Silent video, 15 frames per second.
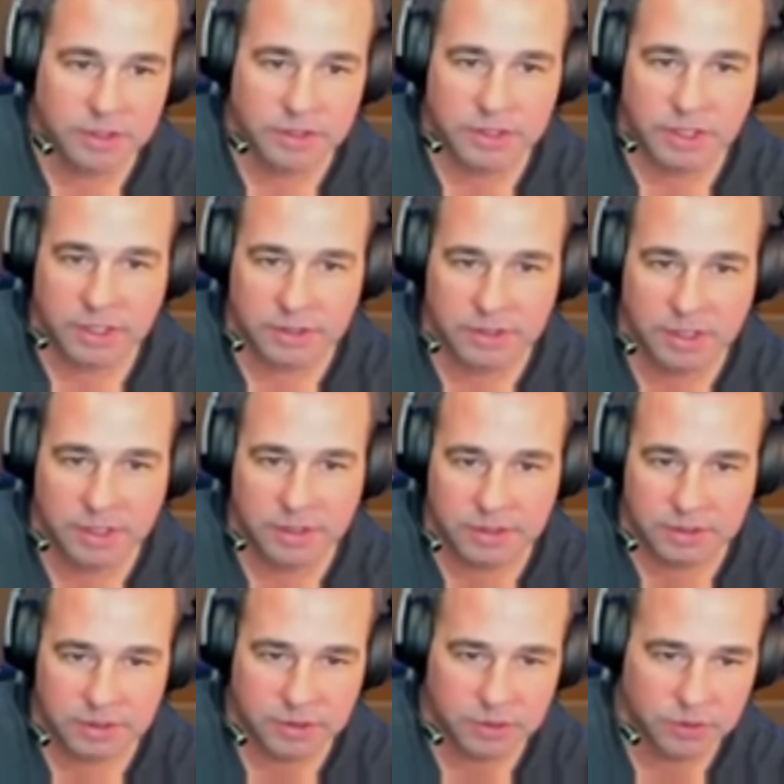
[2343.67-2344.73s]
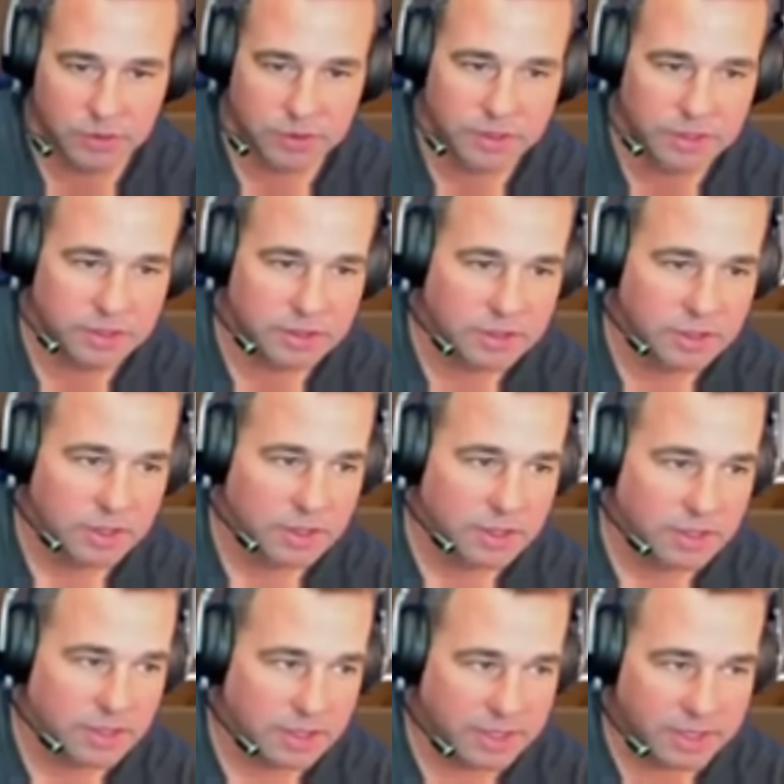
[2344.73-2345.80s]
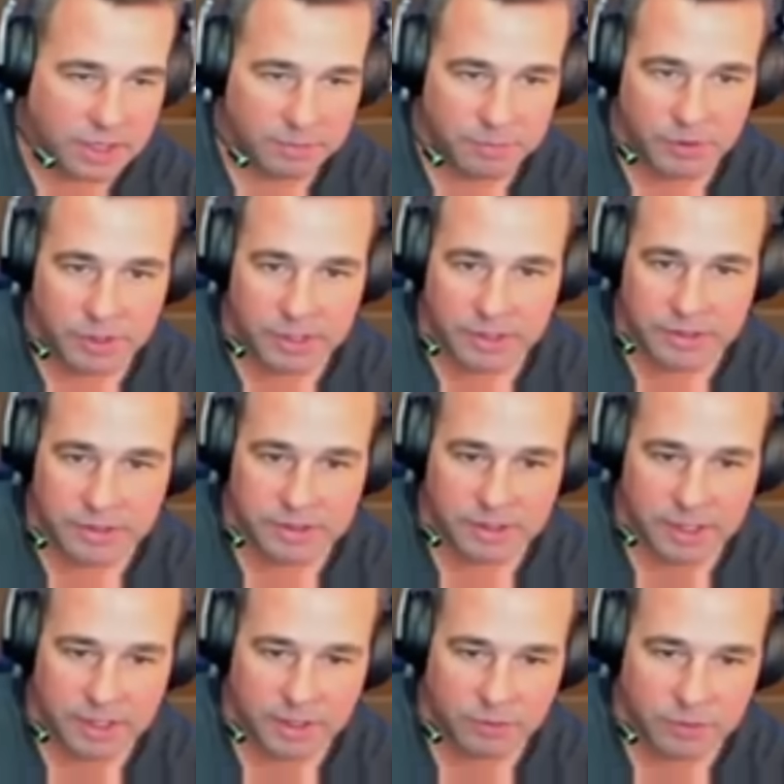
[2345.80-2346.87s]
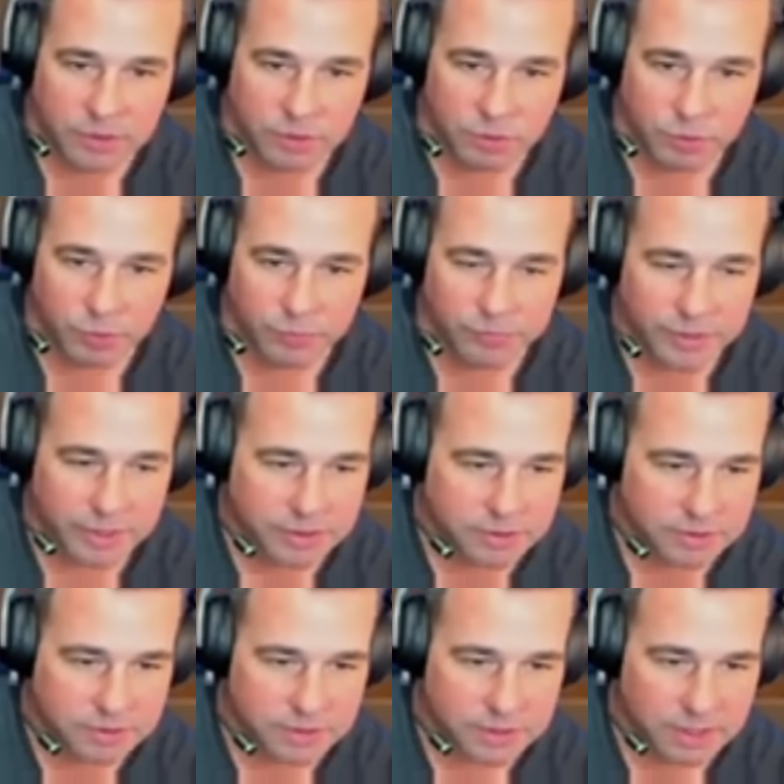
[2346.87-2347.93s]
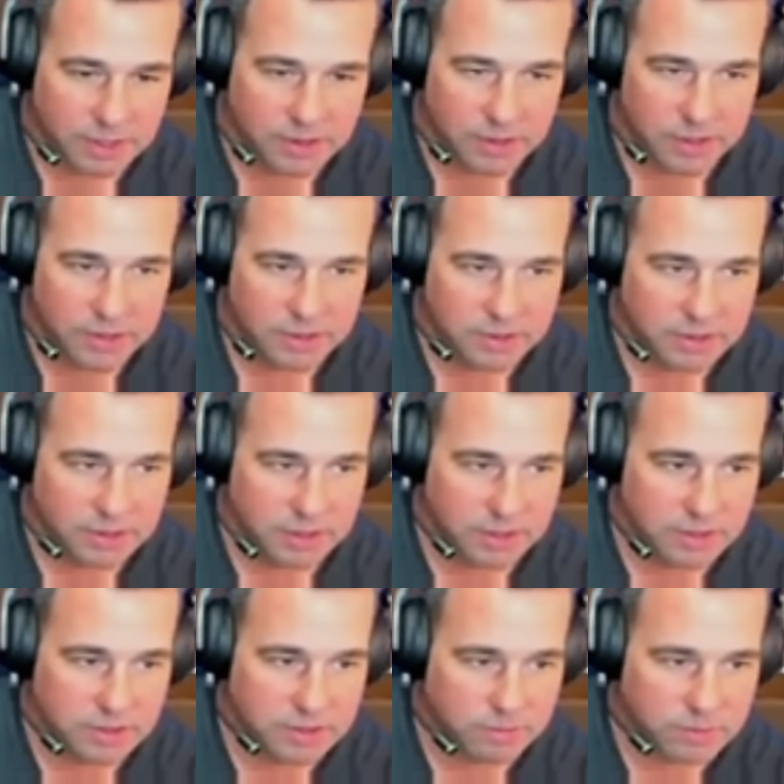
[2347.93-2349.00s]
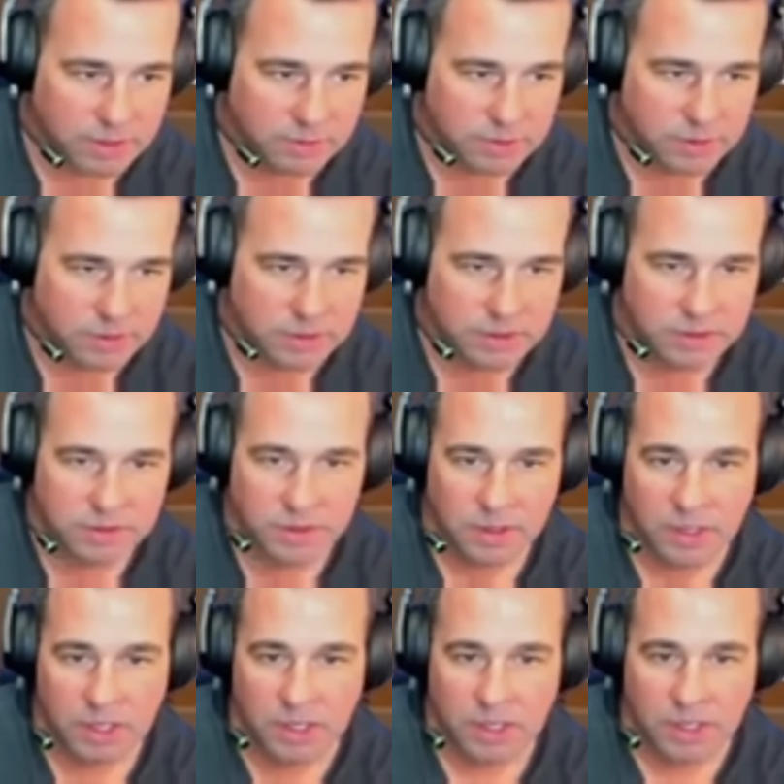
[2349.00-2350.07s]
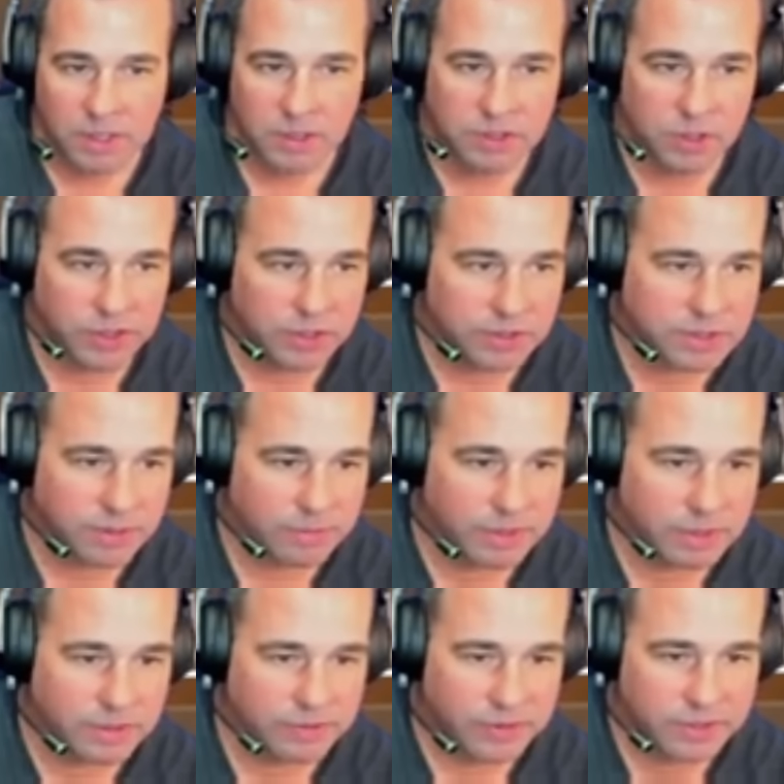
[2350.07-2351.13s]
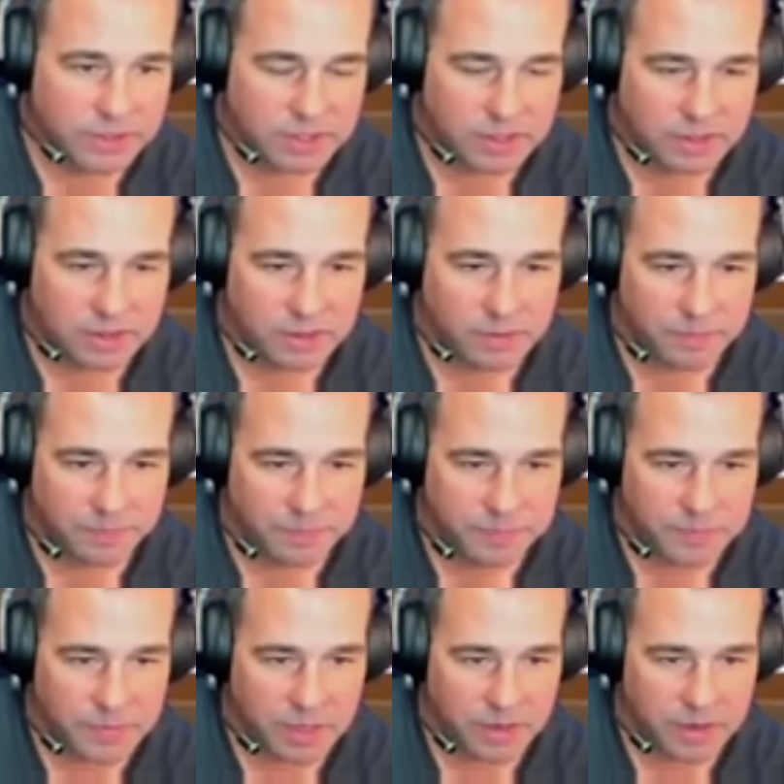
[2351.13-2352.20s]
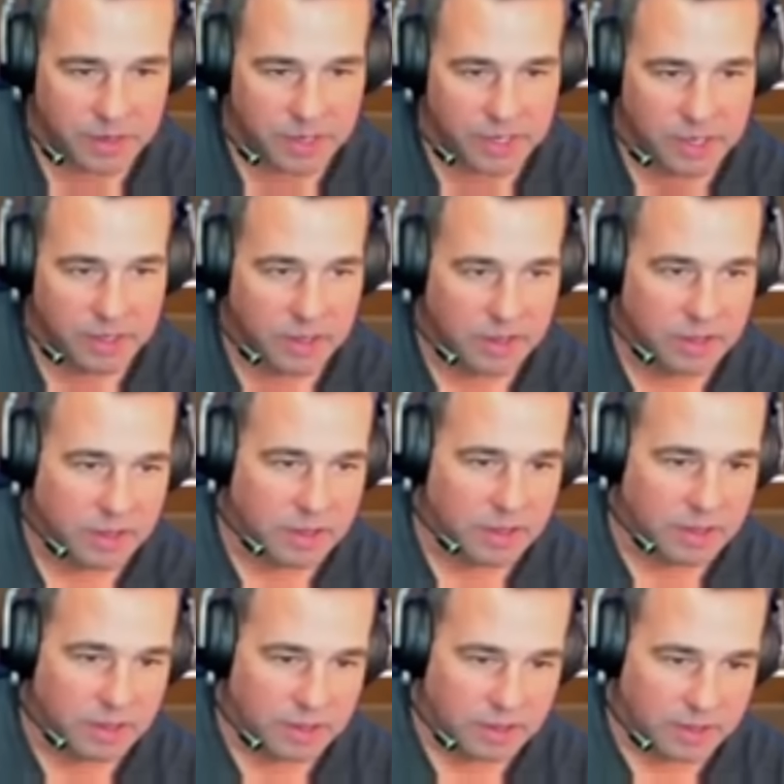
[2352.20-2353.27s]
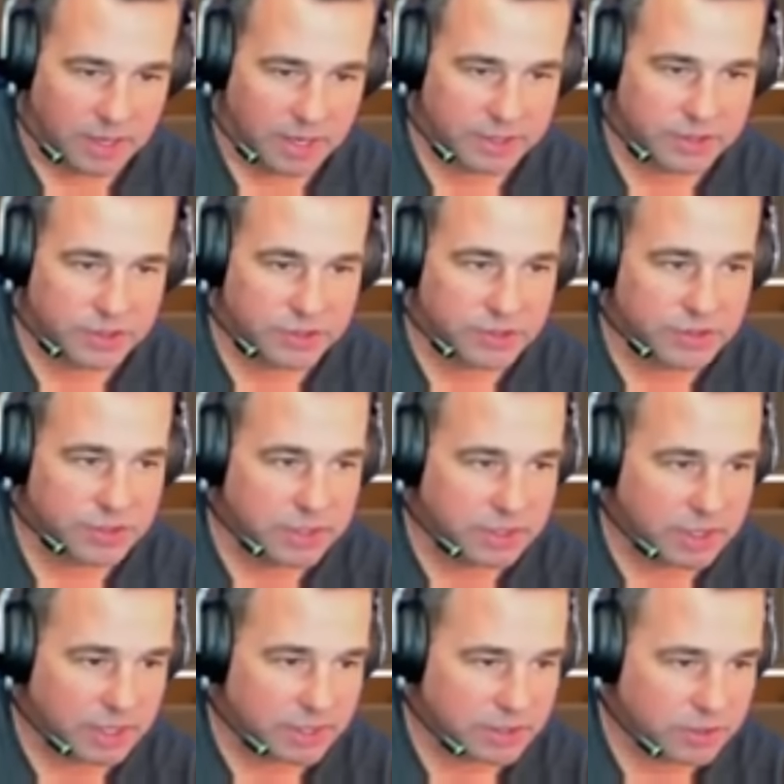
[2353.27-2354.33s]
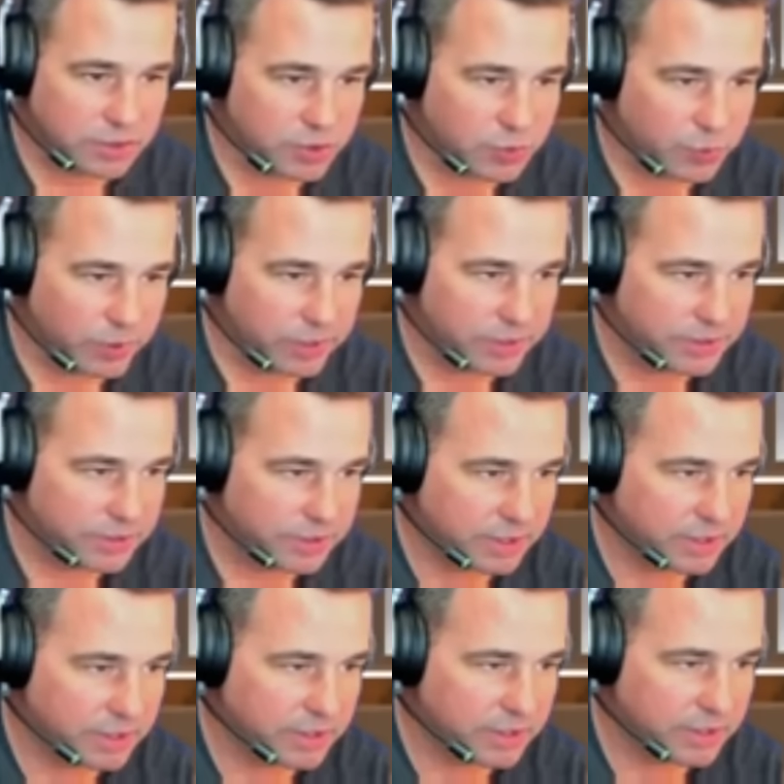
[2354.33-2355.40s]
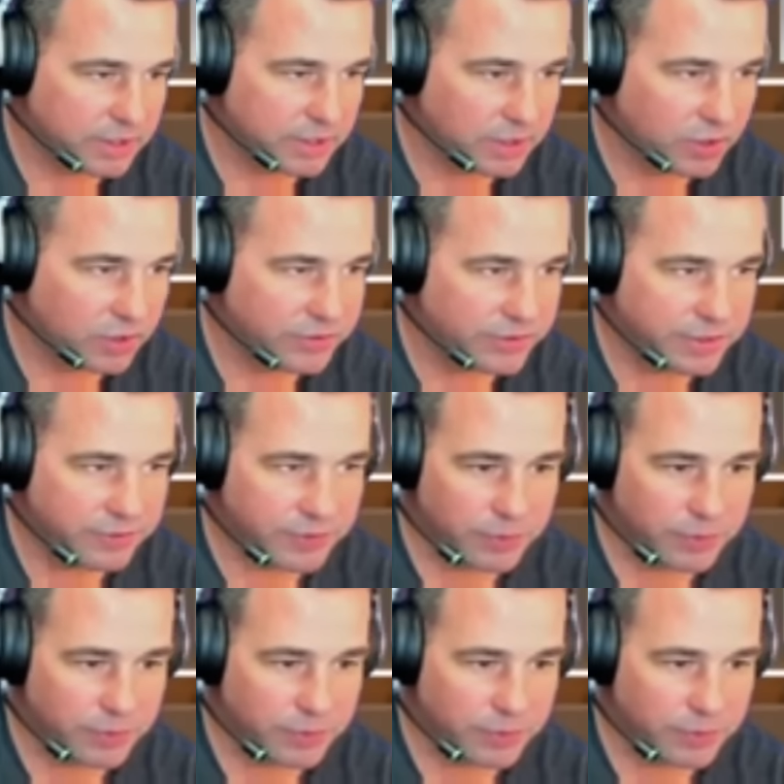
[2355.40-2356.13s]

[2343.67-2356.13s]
check us out in Discord and link up with us. And we do group flights on Saturdays and sometimes Sundays. So here's some of the liveries here. All right. As you can see, they got the Swiss and all different